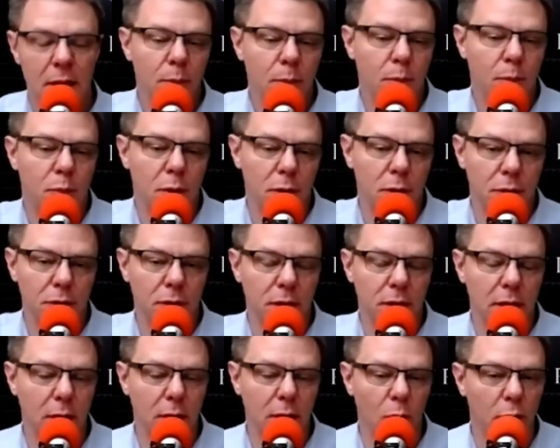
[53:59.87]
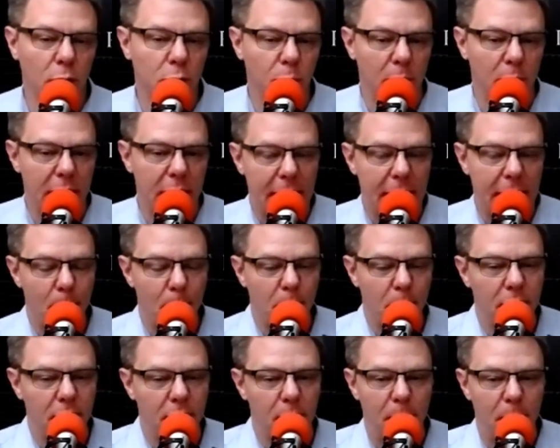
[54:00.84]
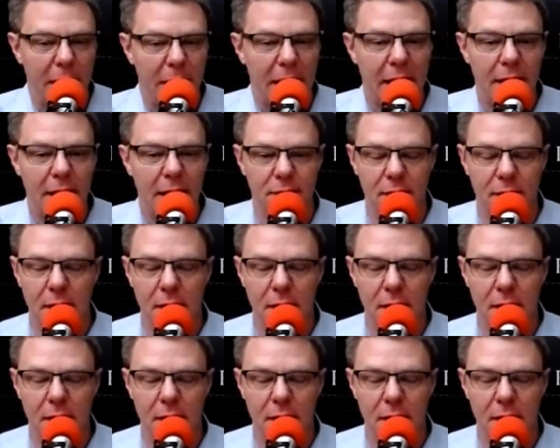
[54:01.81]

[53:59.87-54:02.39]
Personally, what's been happening in the past,